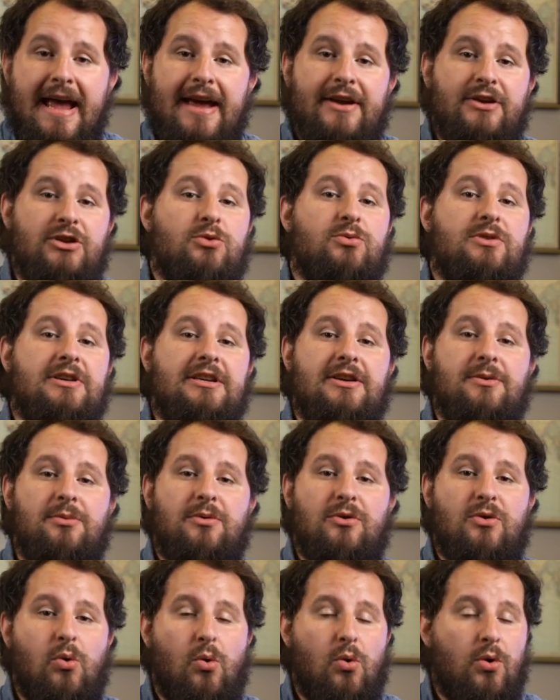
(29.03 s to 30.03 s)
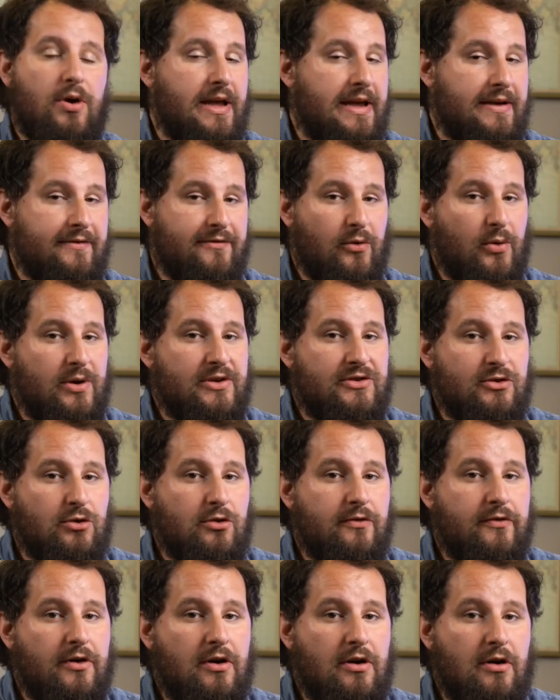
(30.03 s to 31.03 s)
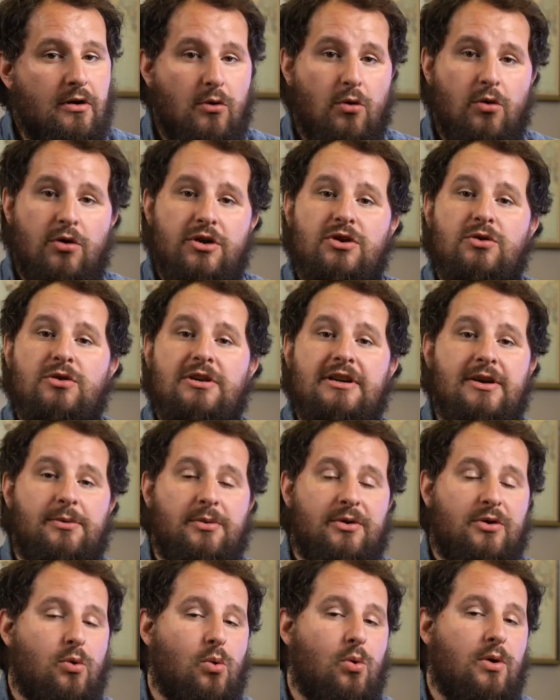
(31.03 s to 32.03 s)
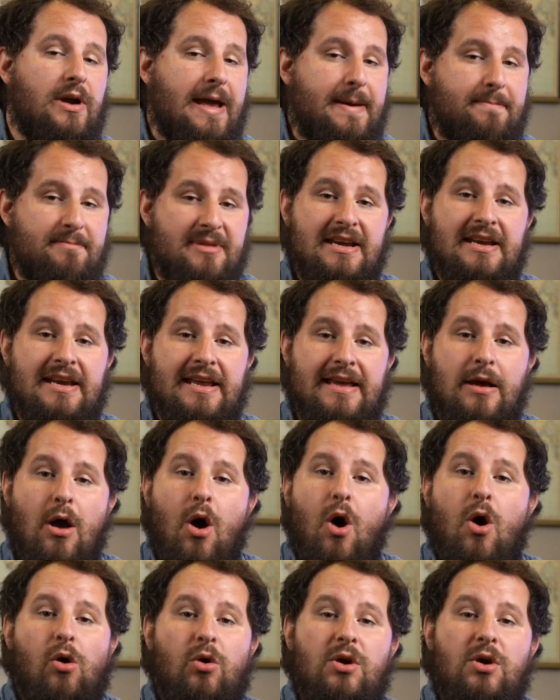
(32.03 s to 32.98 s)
and you need to record a voiceover or you need to record a meeting